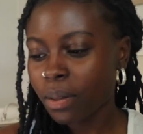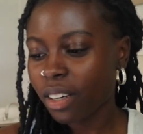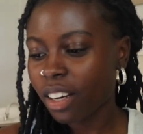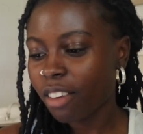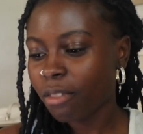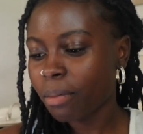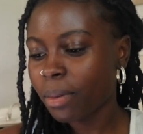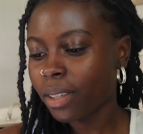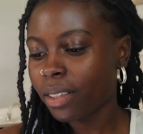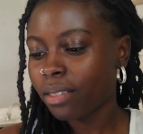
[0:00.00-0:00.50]
what
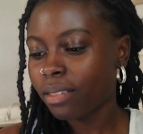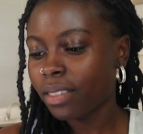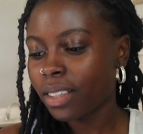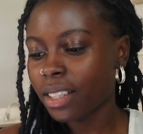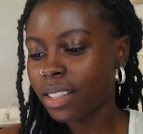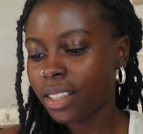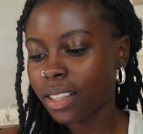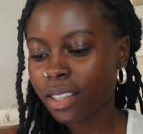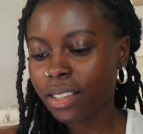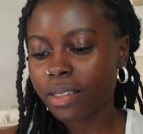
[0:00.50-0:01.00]
I've been
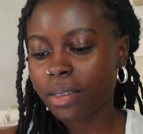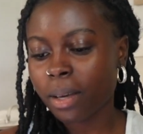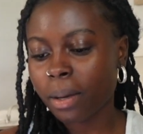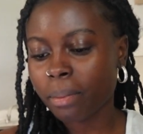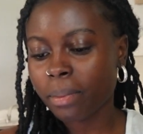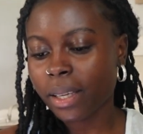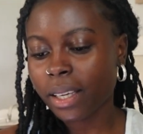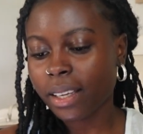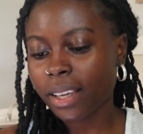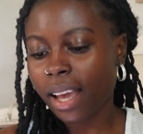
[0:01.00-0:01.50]
listening to.
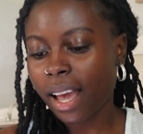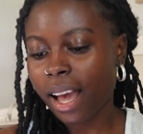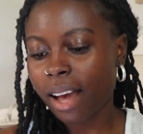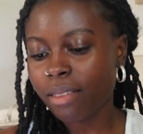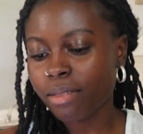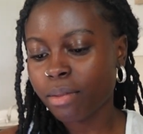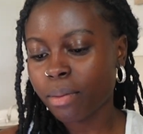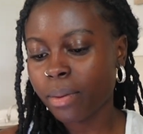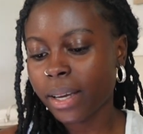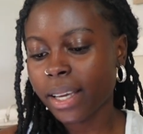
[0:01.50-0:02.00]
I'm like
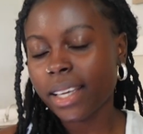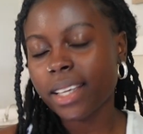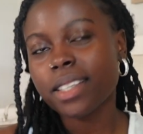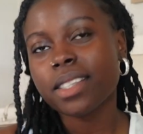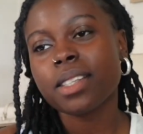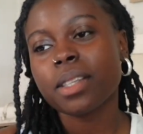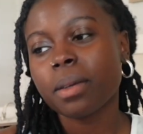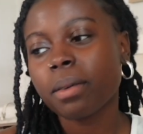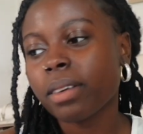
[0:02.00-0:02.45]
halfway into